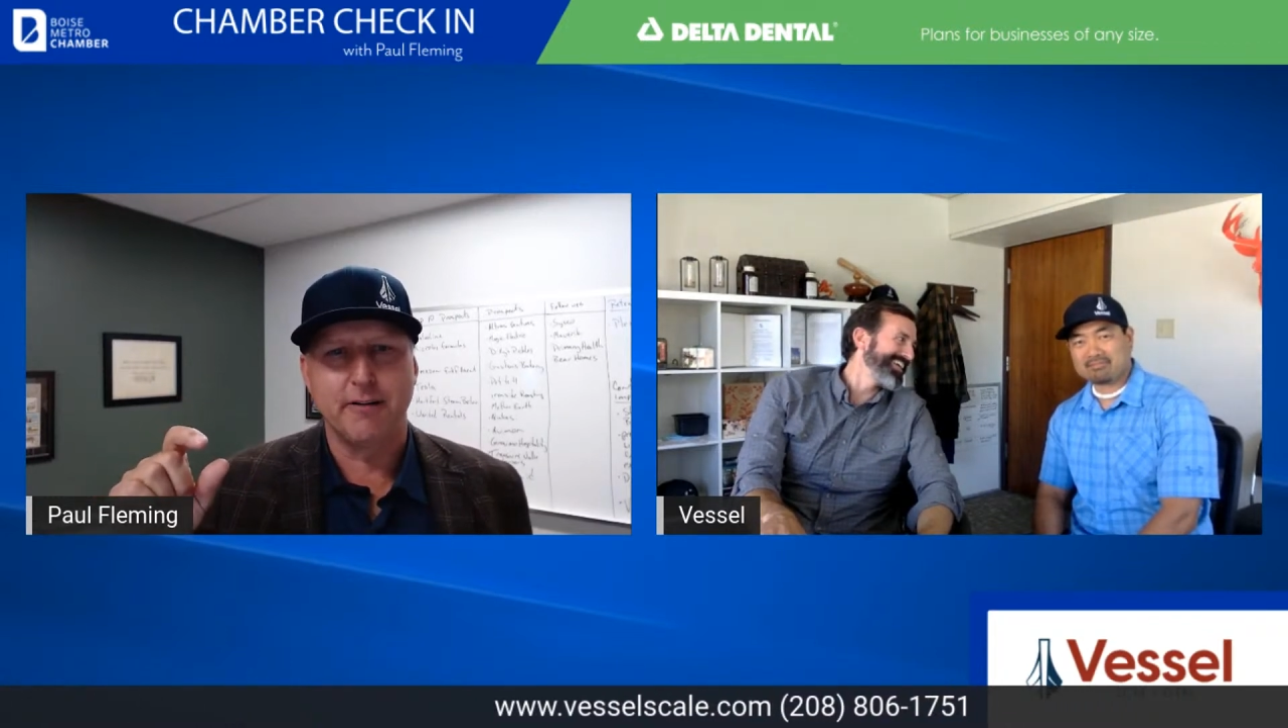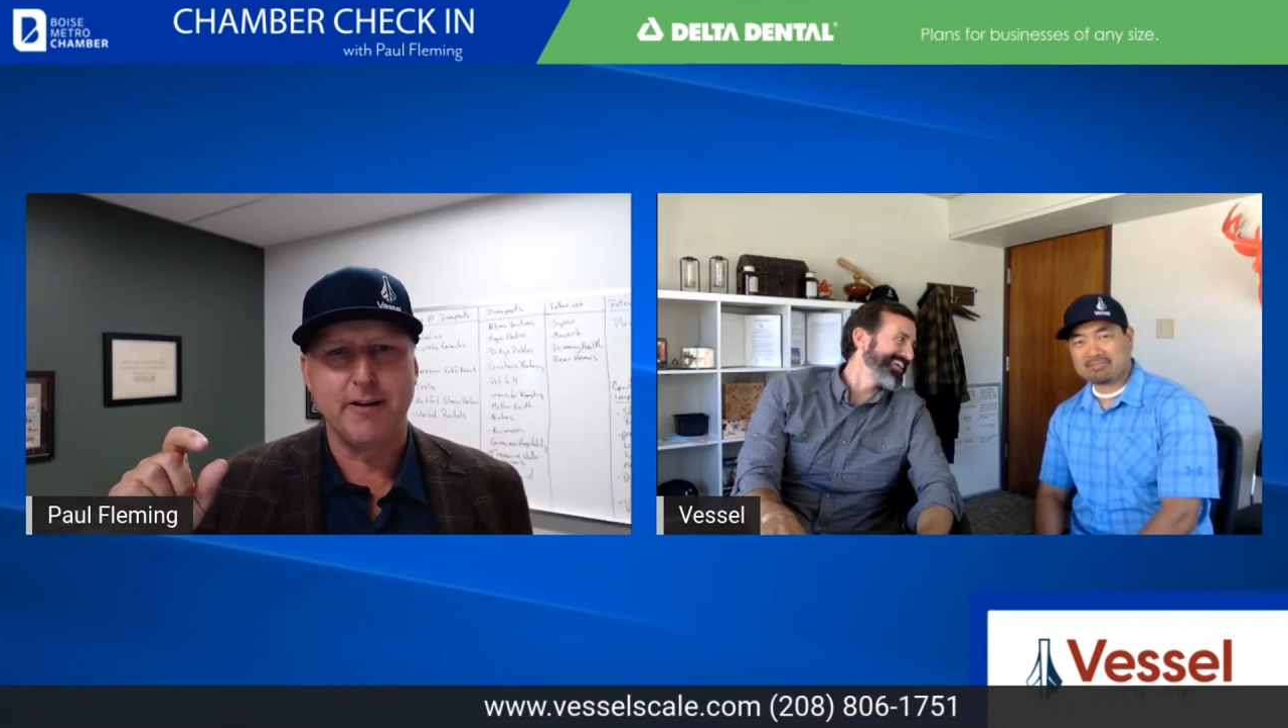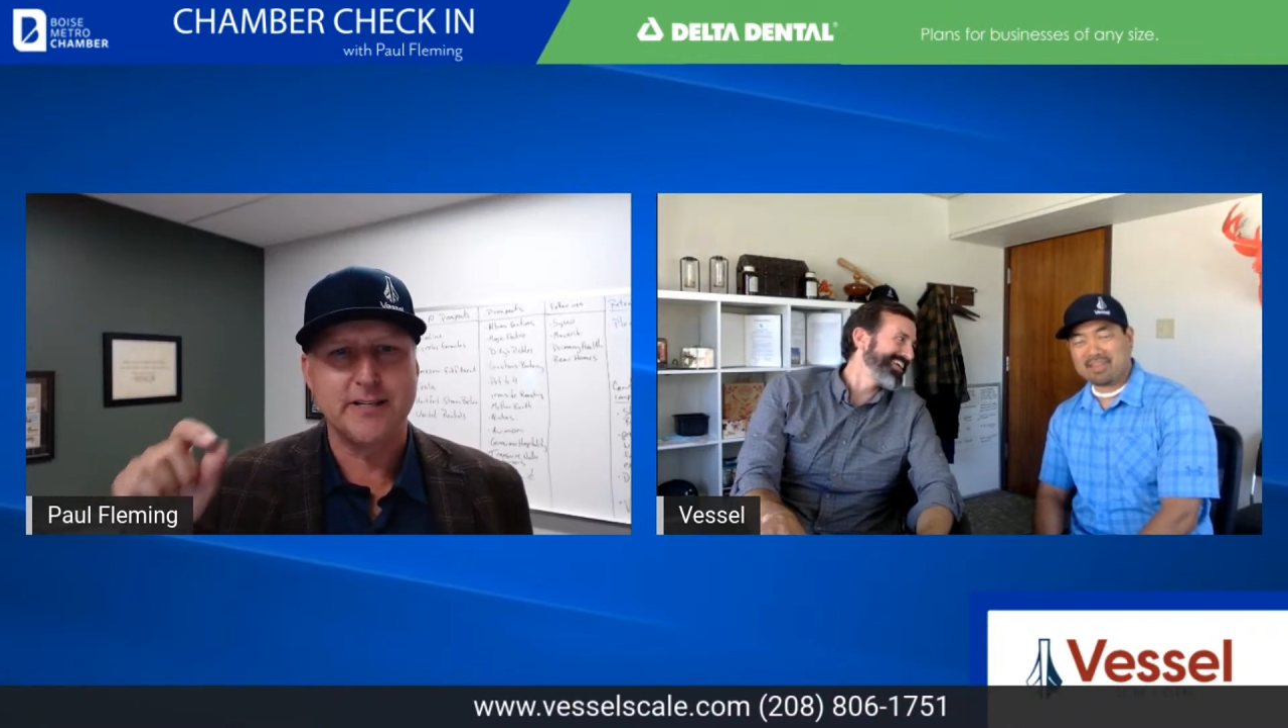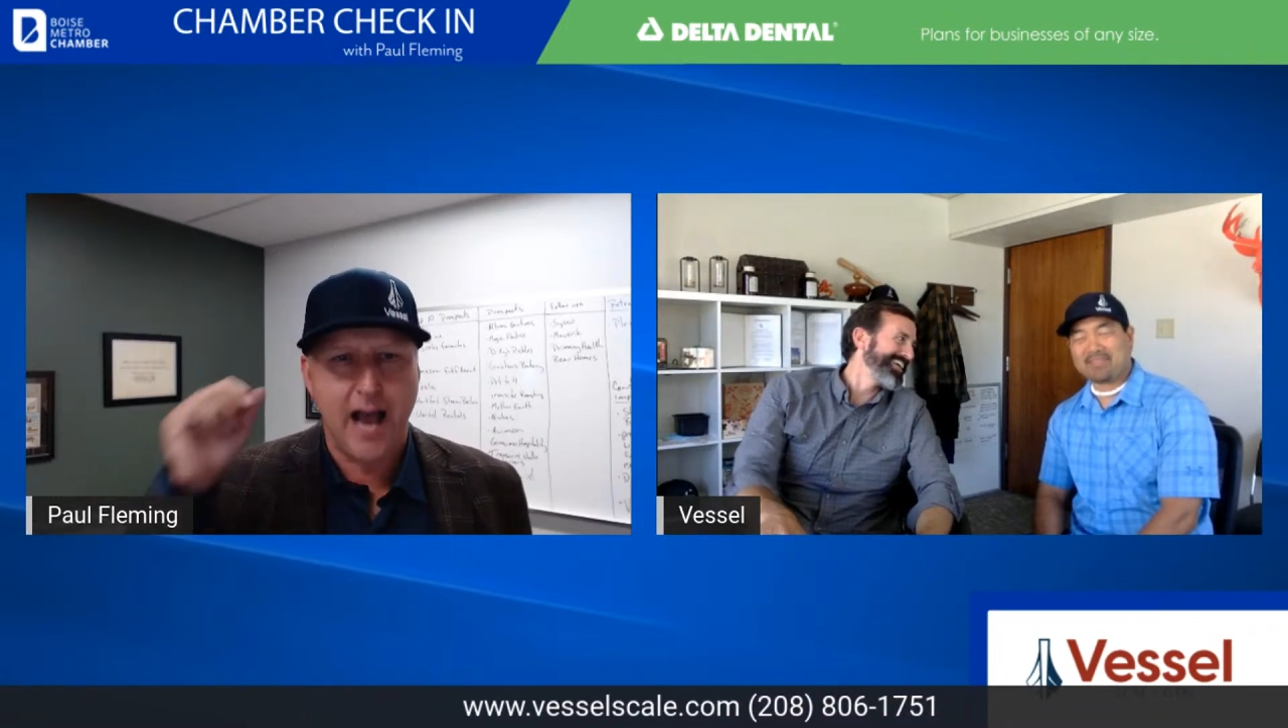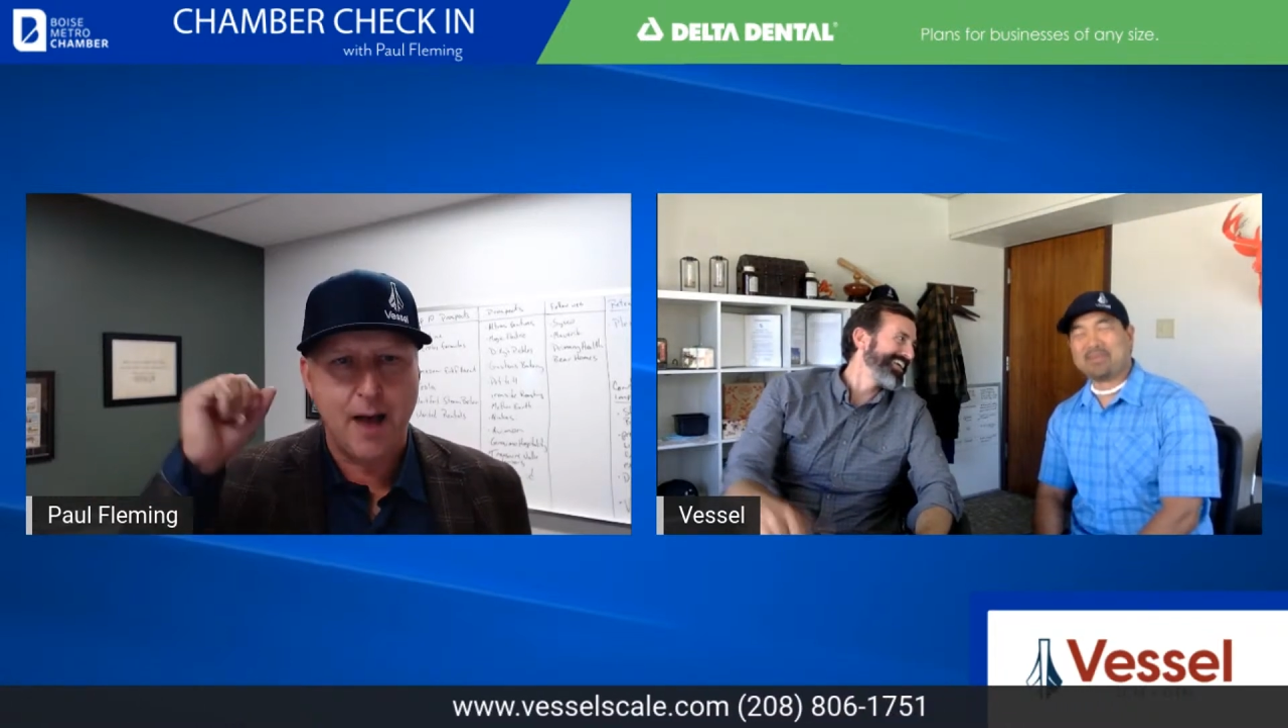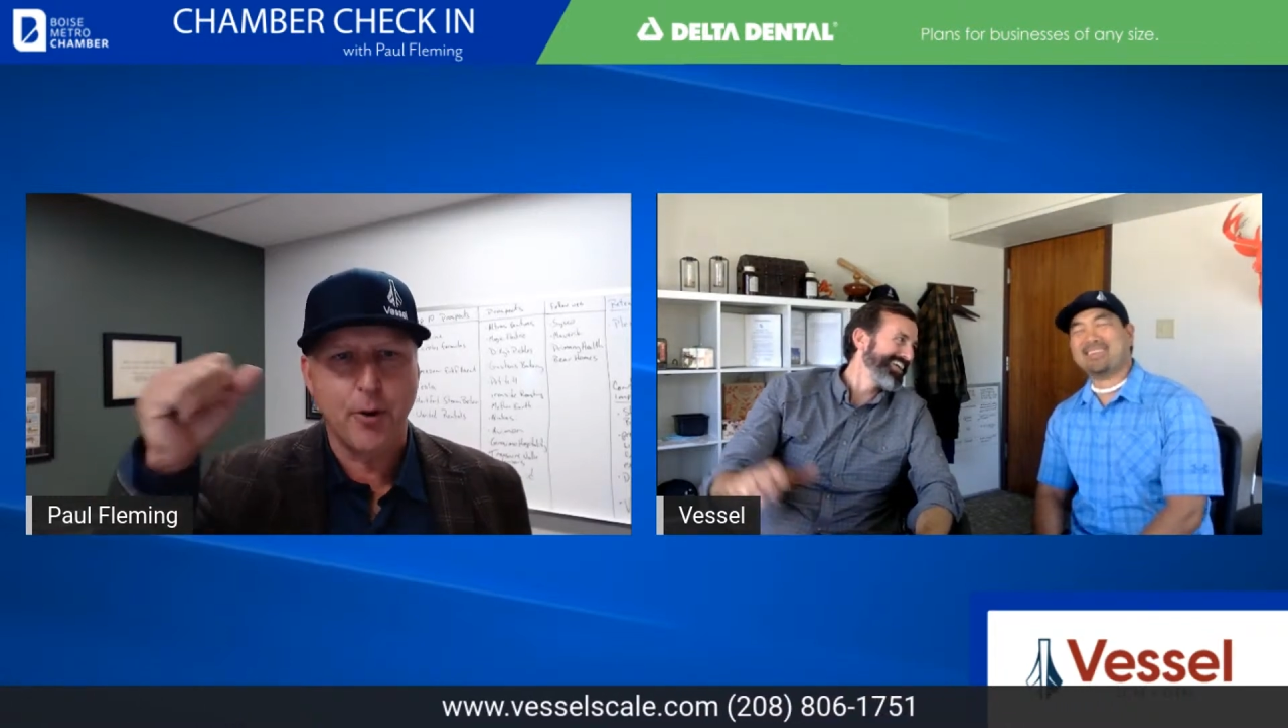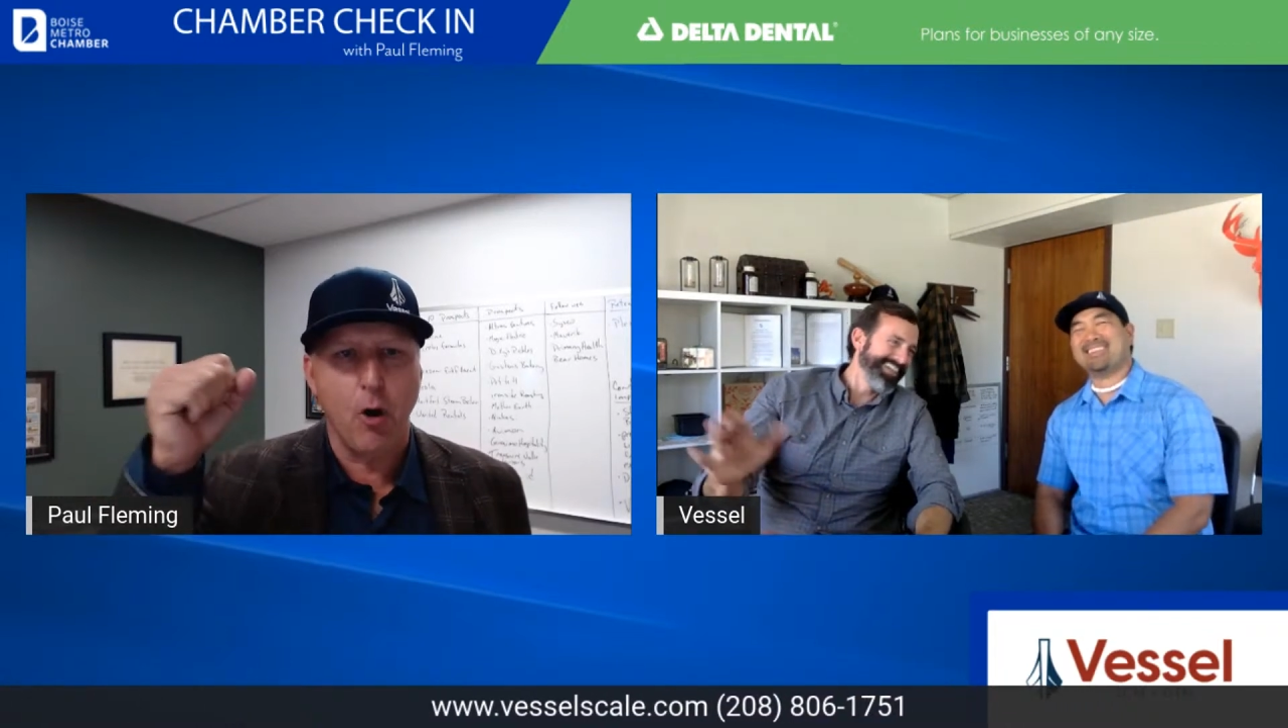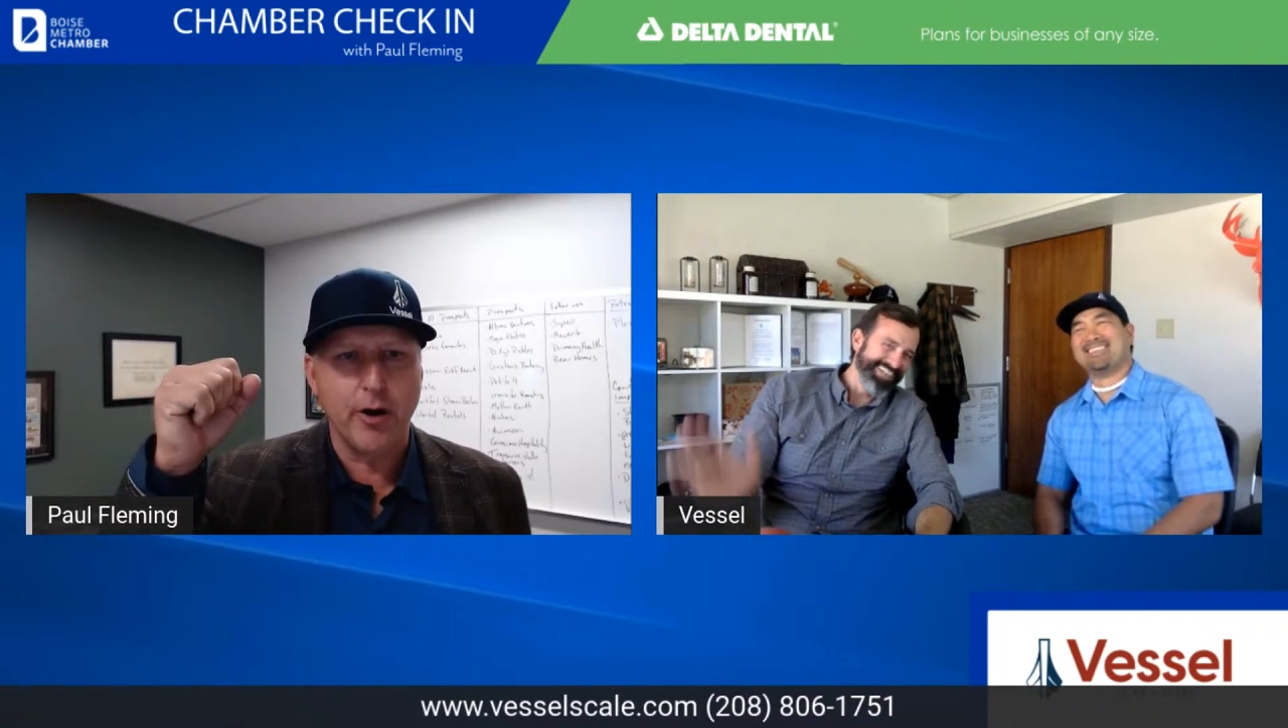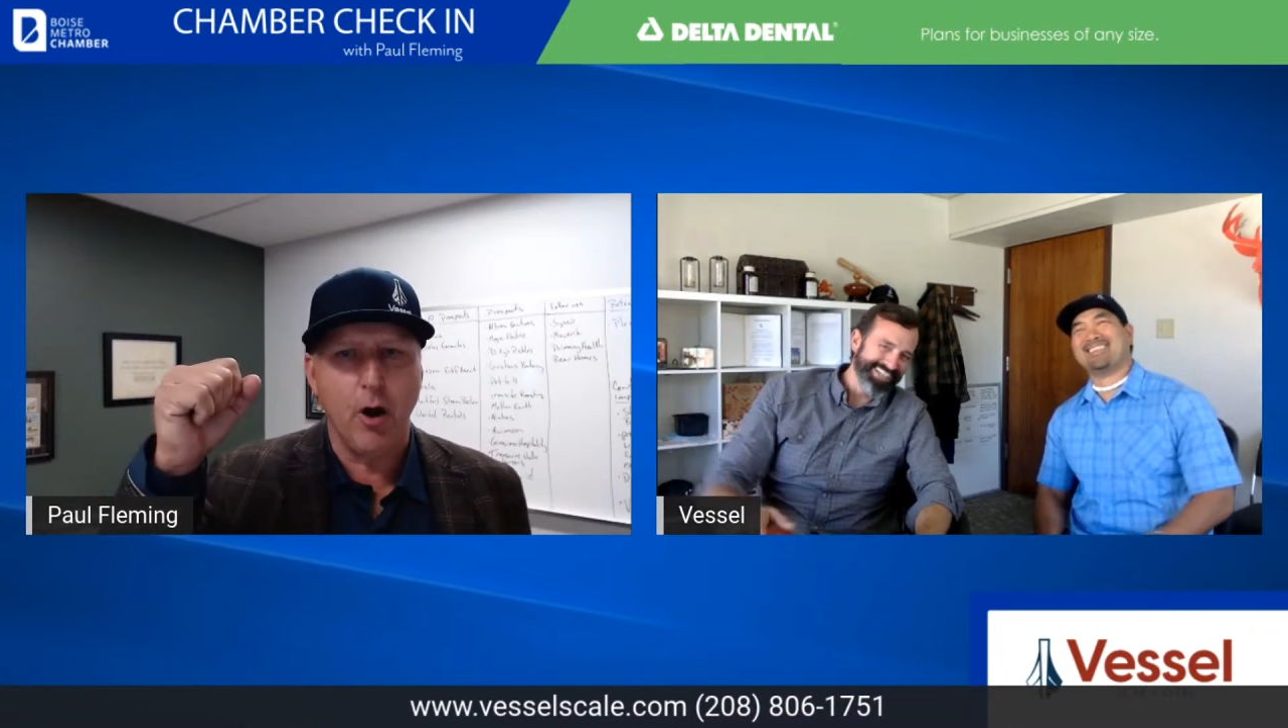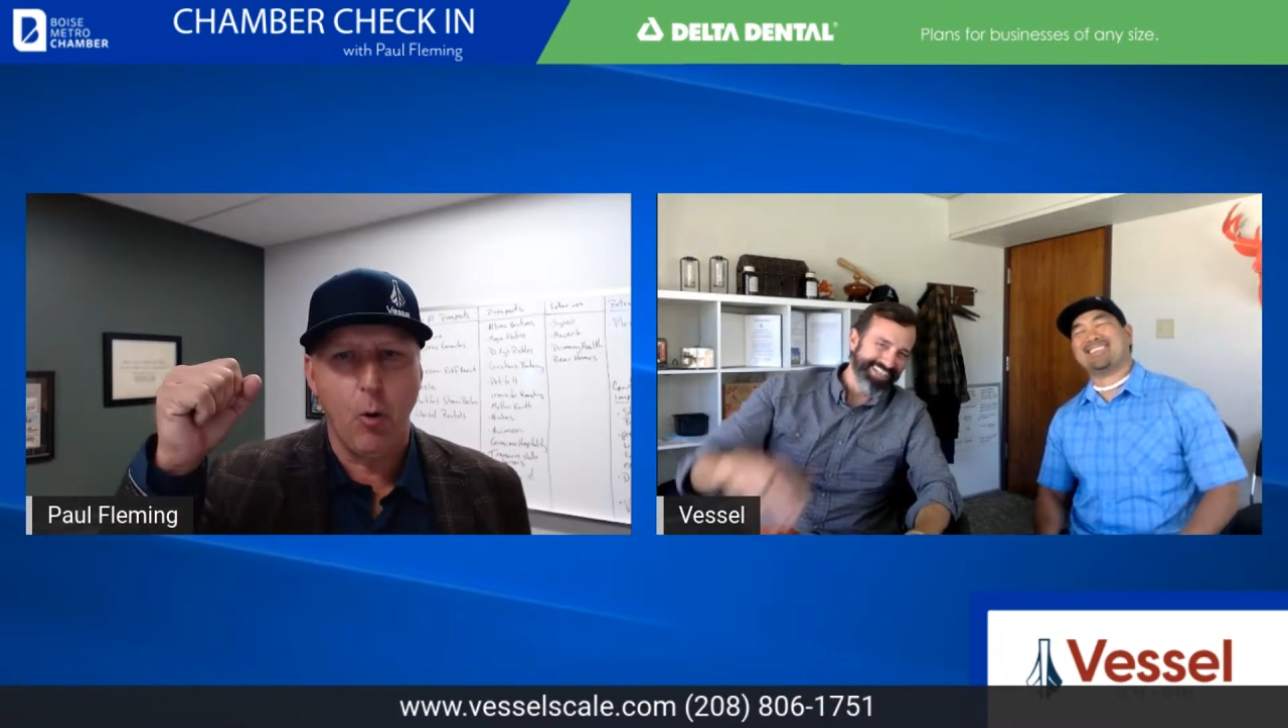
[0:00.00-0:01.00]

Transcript: Series. I'm going